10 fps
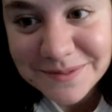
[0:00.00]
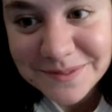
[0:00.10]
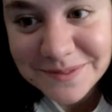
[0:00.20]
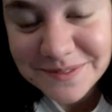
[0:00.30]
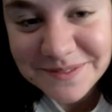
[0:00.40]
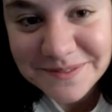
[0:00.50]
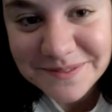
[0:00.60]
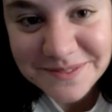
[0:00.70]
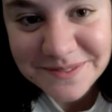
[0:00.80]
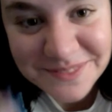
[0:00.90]

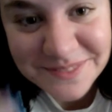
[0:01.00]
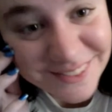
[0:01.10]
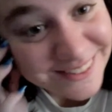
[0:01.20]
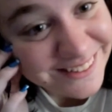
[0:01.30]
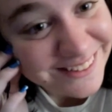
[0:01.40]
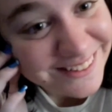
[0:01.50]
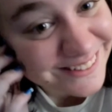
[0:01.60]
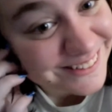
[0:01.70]
Nothing is said.